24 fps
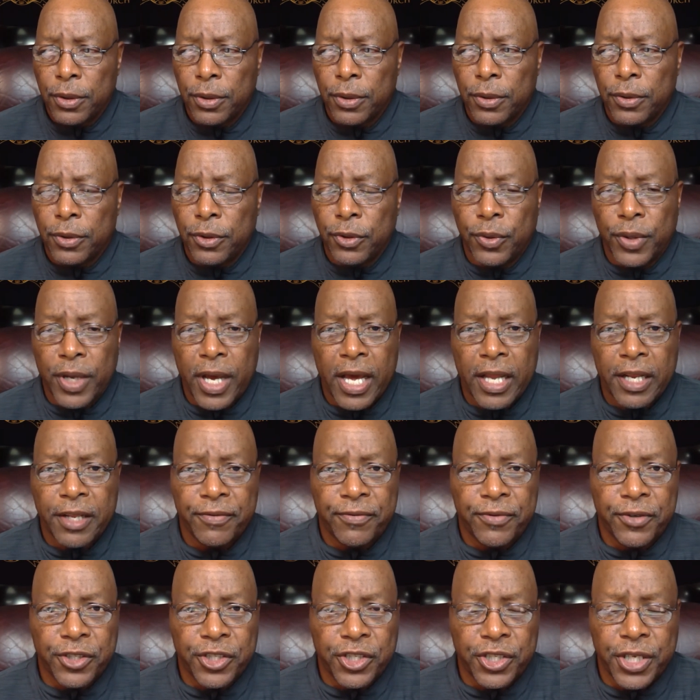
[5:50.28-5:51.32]
United
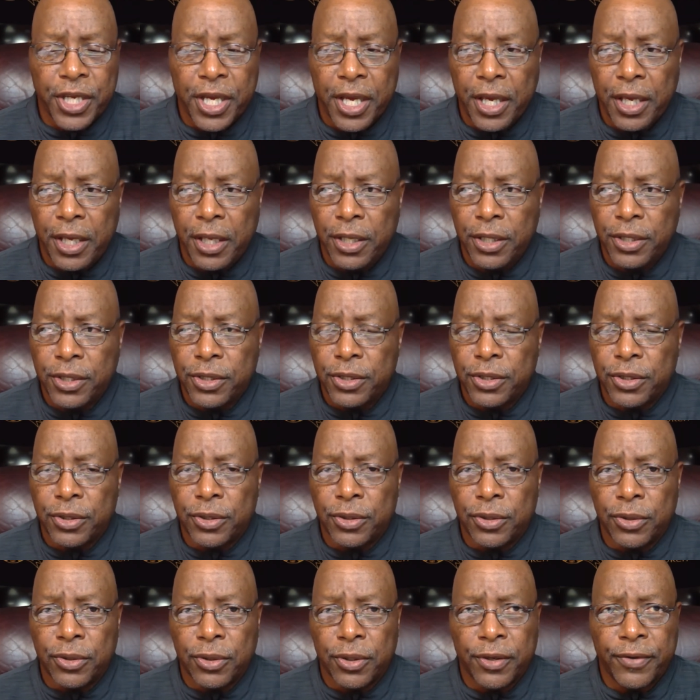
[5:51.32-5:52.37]
for Change,
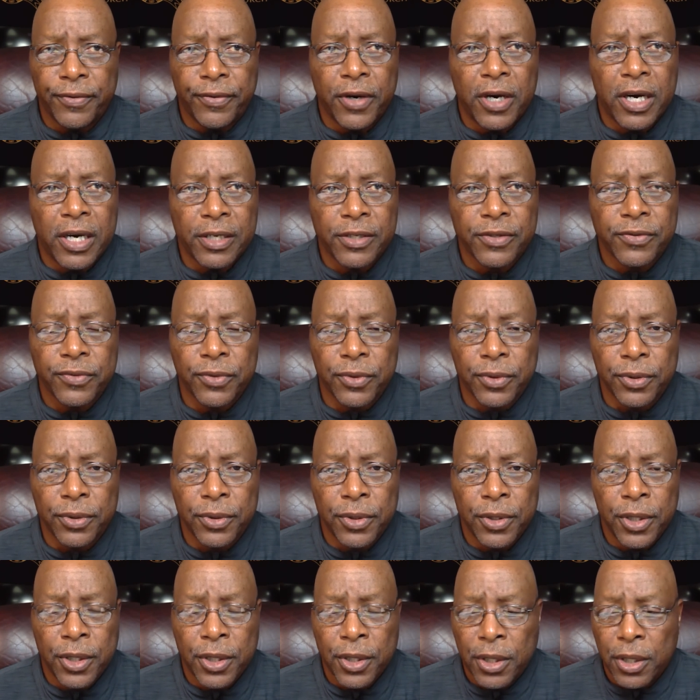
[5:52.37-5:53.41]
North Huntsville
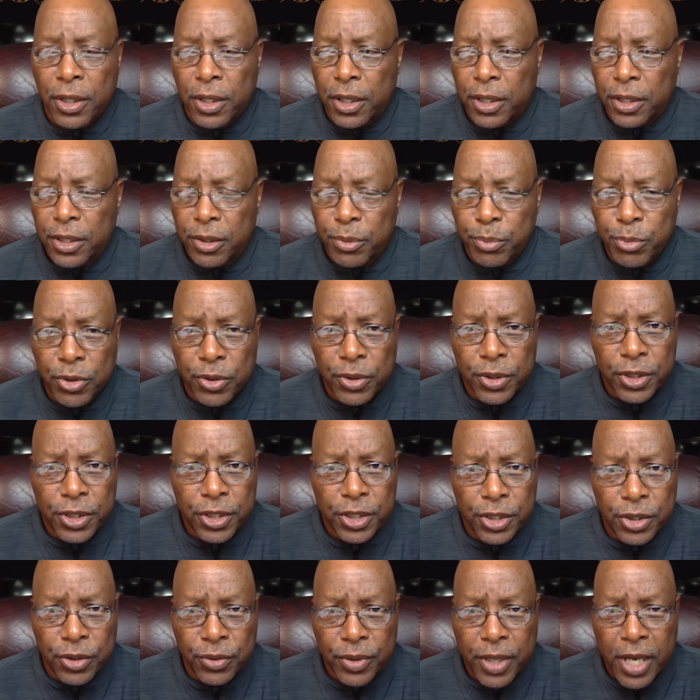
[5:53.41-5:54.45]

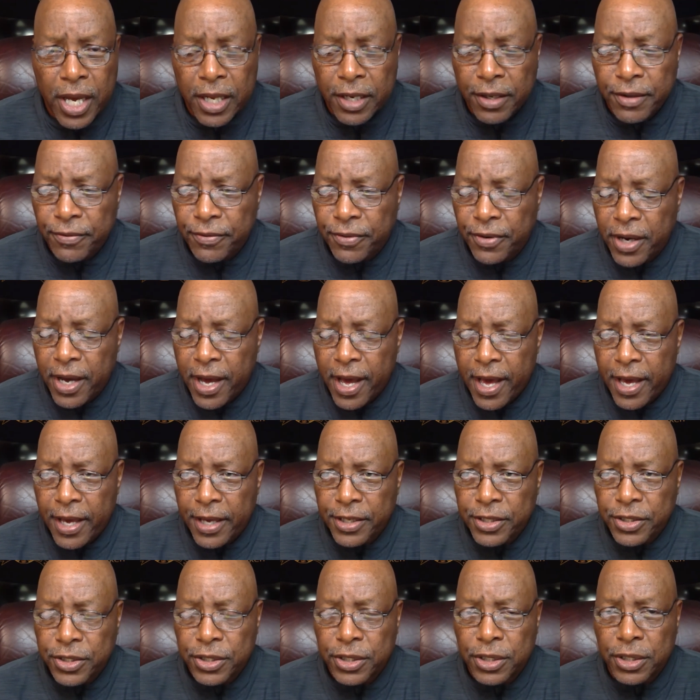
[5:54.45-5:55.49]
Community United for
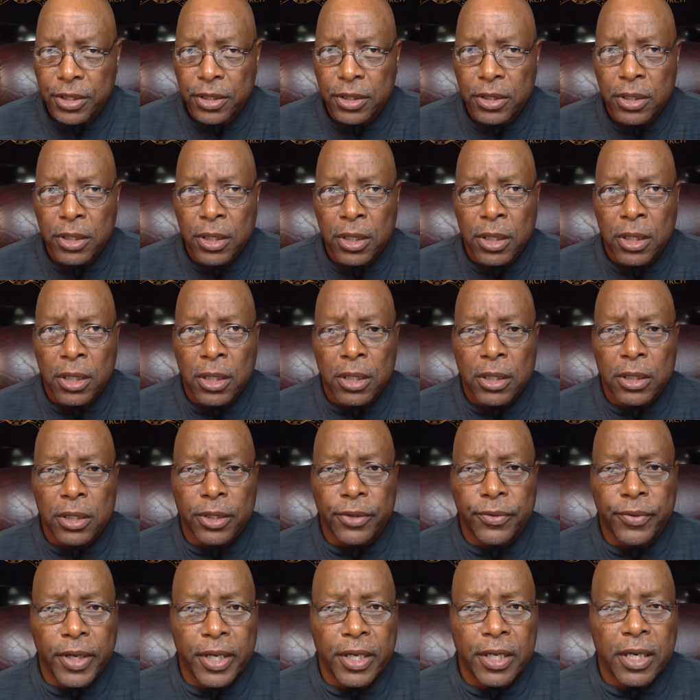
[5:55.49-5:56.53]
Action, the
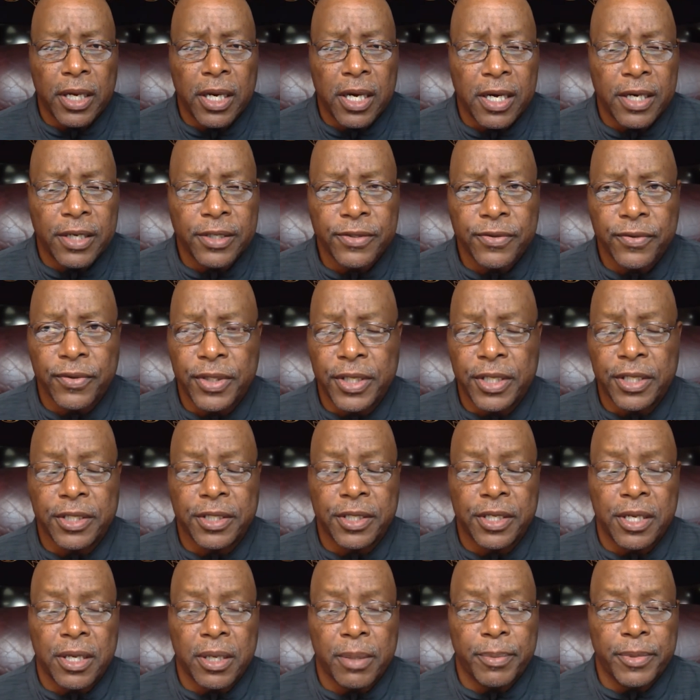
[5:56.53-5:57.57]
Greater Huntsville
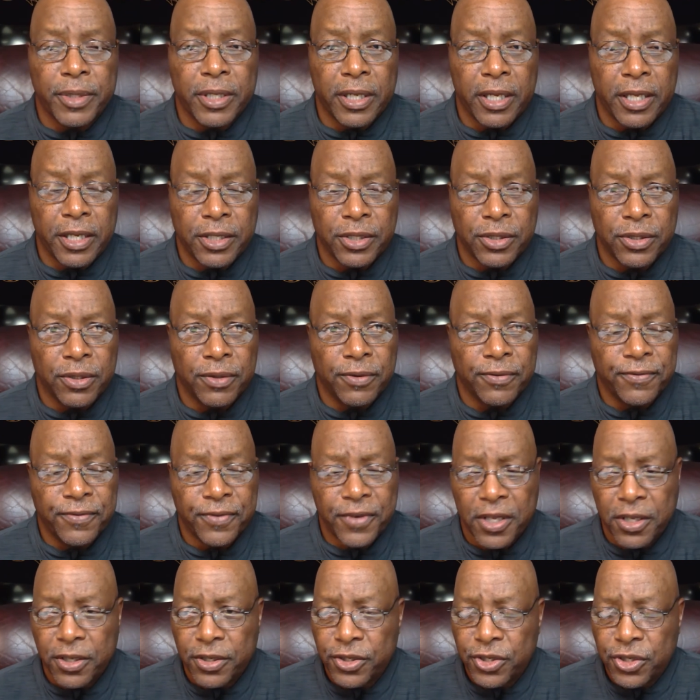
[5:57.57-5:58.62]
Interdenominational
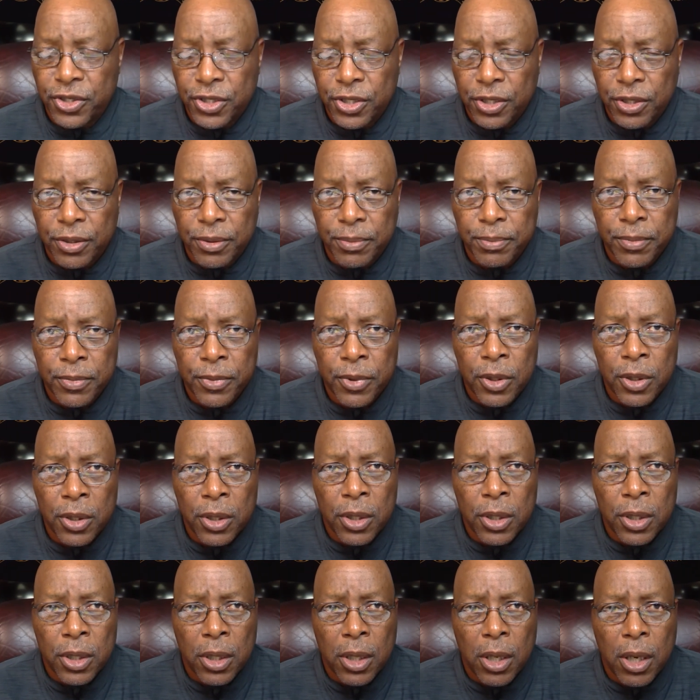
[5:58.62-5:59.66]
Fellowship,
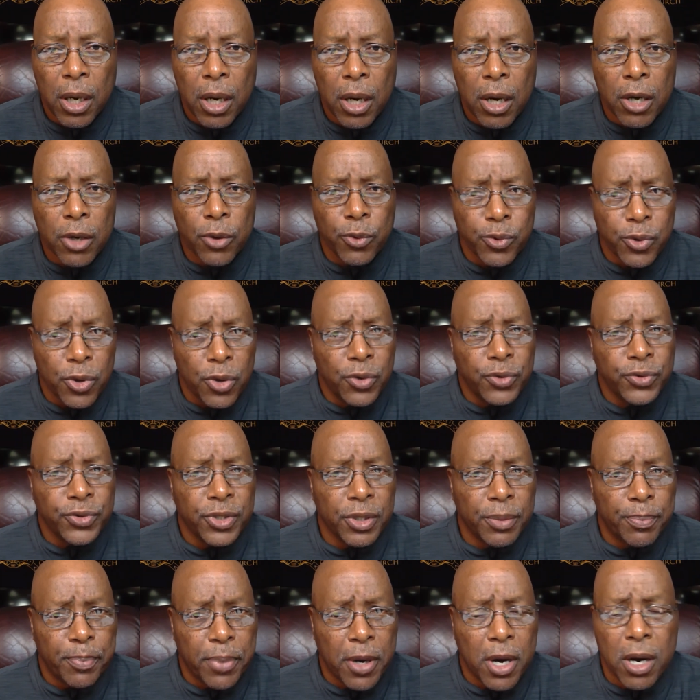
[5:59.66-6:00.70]

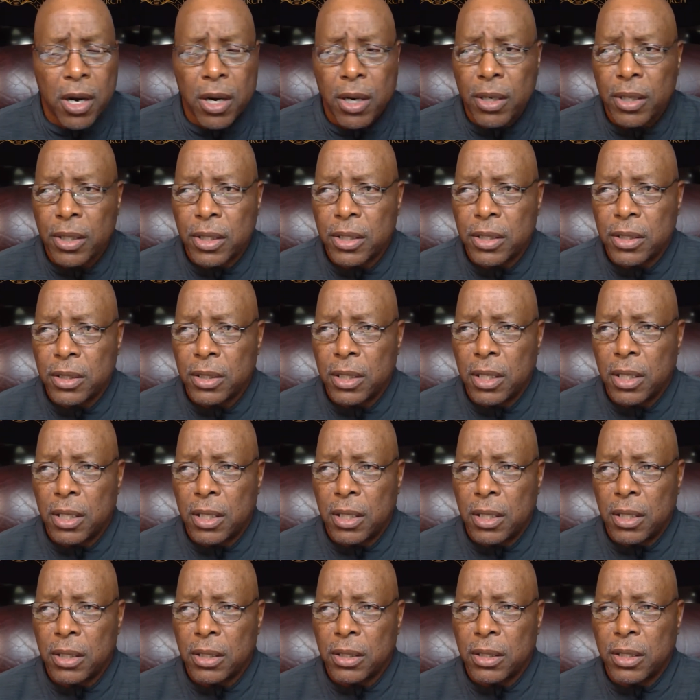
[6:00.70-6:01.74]
Rosa Park
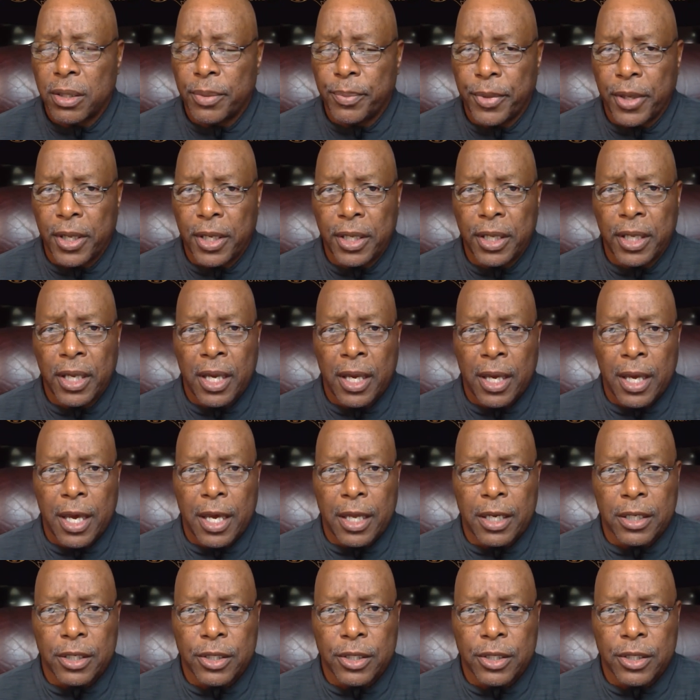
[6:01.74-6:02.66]
Committee, and of